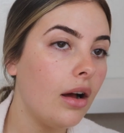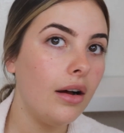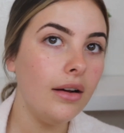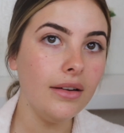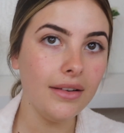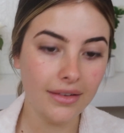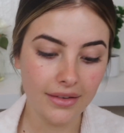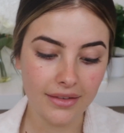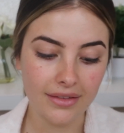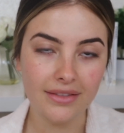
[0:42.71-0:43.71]

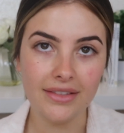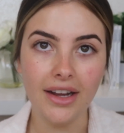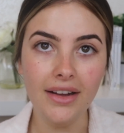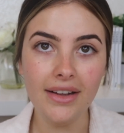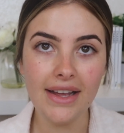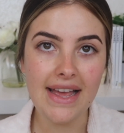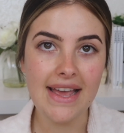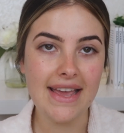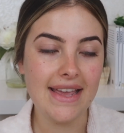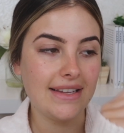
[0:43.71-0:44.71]
Oh,
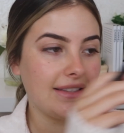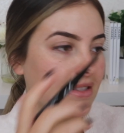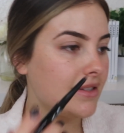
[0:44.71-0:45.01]
nice.